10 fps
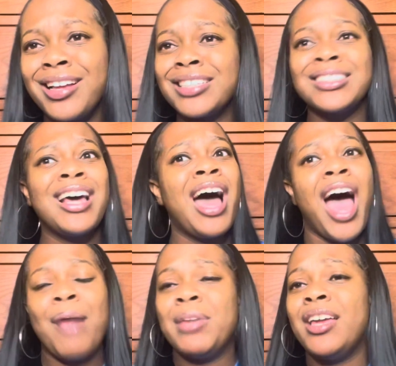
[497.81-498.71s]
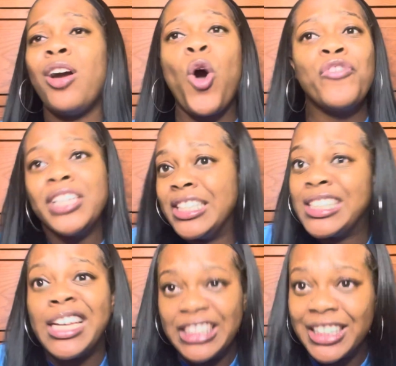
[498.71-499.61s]
Because, I mean, hopefully you're
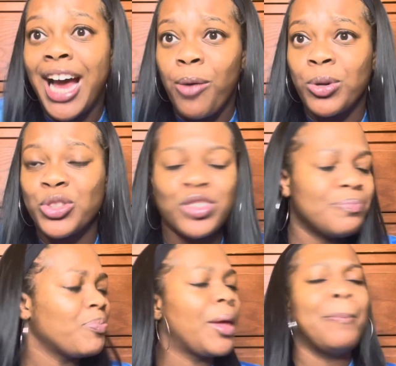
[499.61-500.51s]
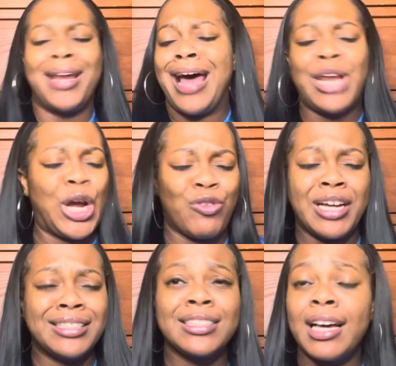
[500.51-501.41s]
taking showers, but I digress.